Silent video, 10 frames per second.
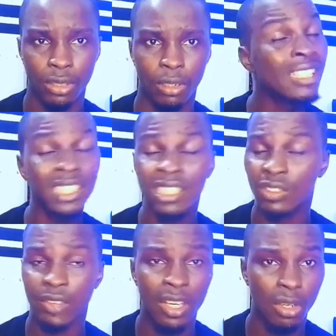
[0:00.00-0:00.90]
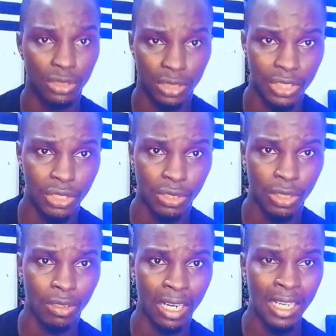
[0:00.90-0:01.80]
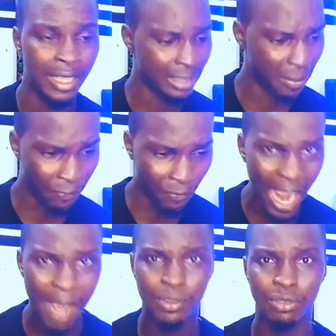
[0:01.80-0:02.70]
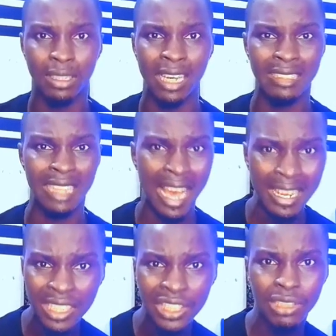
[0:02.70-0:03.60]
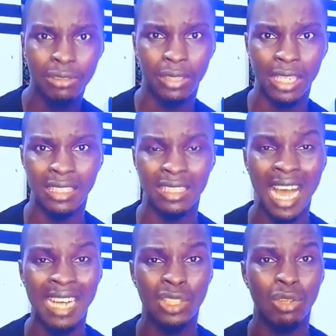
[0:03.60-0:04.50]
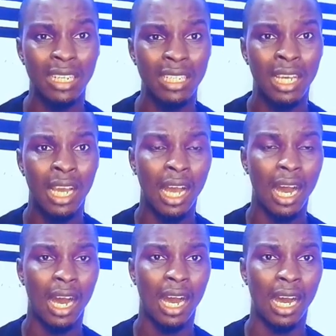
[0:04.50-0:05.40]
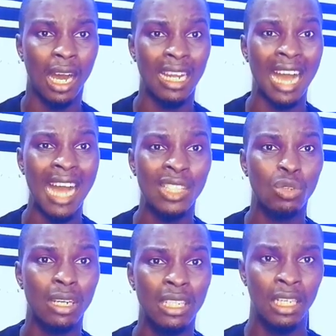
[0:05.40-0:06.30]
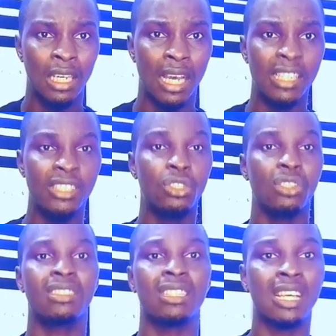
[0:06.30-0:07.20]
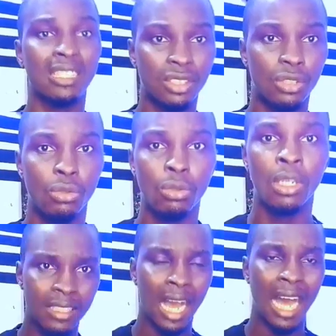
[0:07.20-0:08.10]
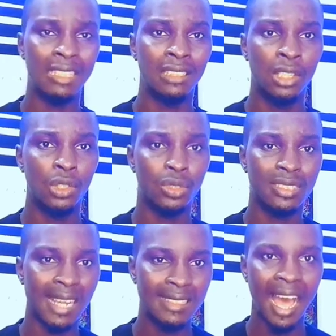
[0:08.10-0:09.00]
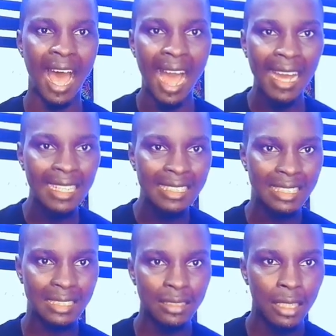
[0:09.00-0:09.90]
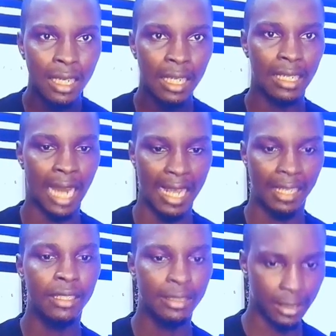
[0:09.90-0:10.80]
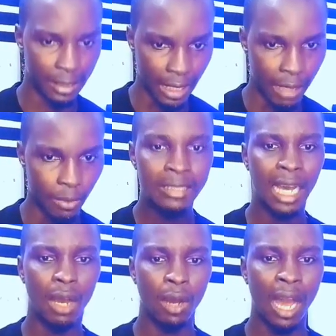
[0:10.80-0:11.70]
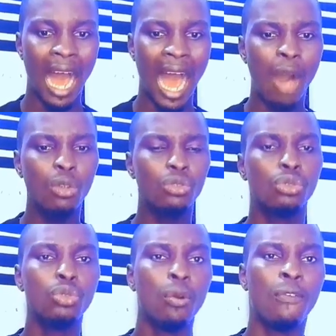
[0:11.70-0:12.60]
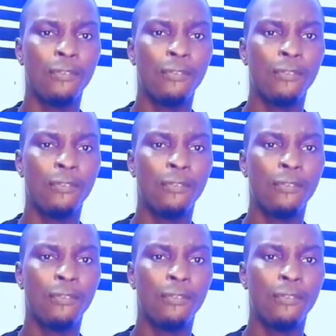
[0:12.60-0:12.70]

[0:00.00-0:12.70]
Energy is very contagious. All right, the vibes you get, the energy you get is actually can actually intoxicate you, and you start acting like them. Now, how do you